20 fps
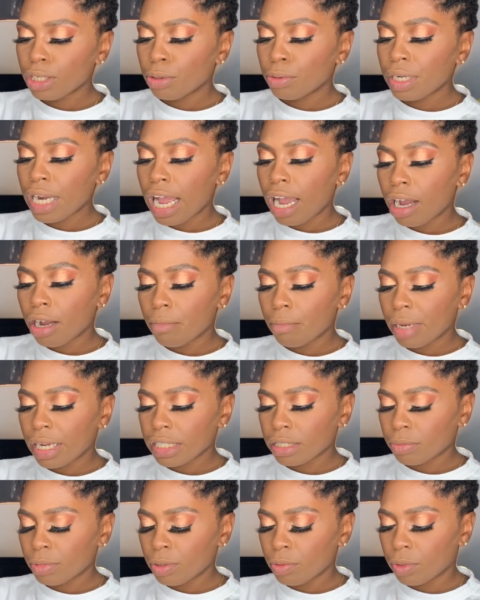now it
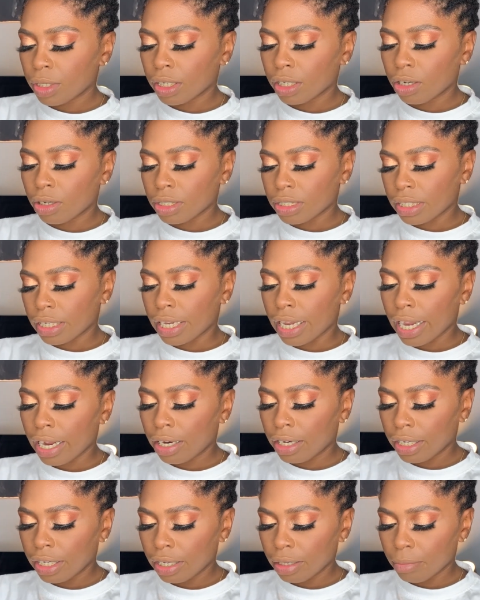makes me want to go see
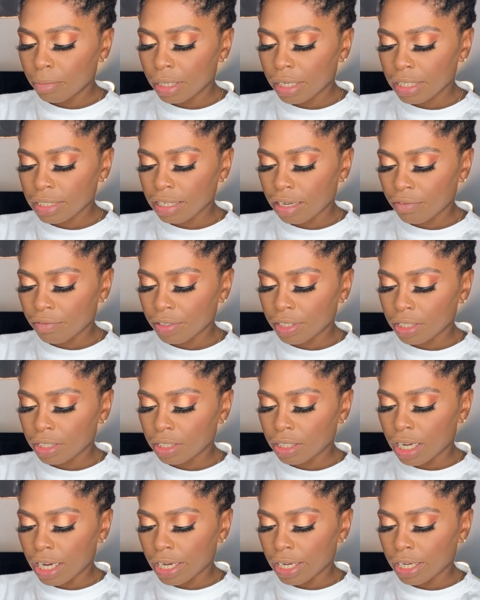Harriet, because I feel
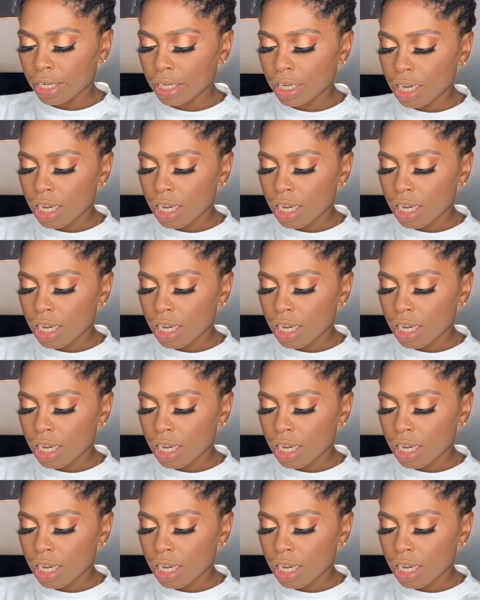like,